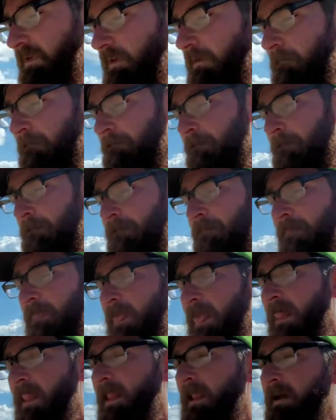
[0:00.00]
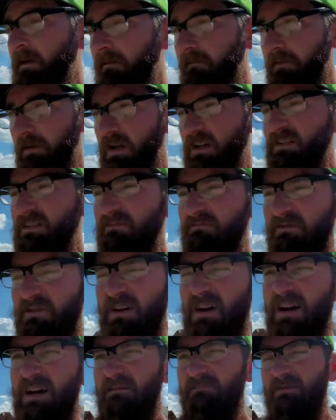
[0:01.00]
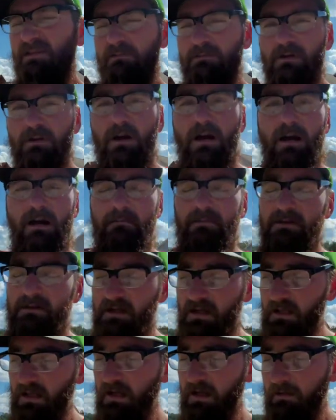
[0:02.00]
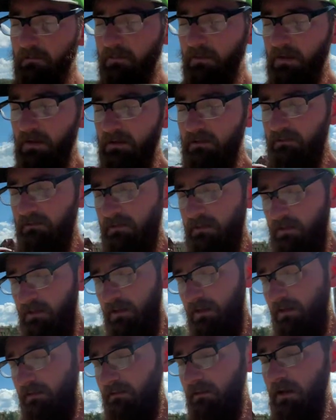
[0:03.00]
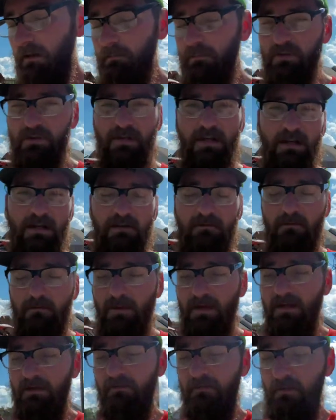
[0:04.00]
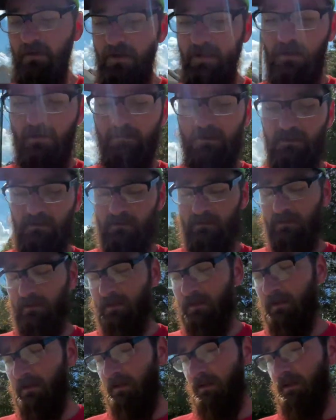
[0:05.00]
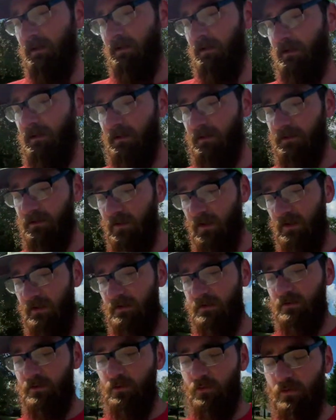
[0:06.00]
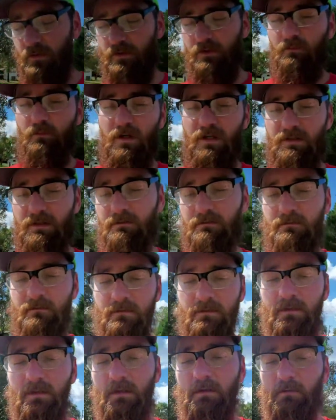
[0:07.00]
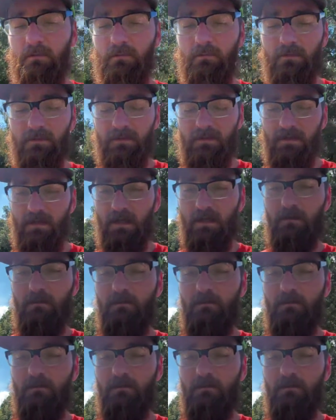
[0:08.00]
So if you're not subscribed, subscribe, hit that like button. Uh, I appreciate everybody for coming uh, and, and enjoying and watching, you know, with the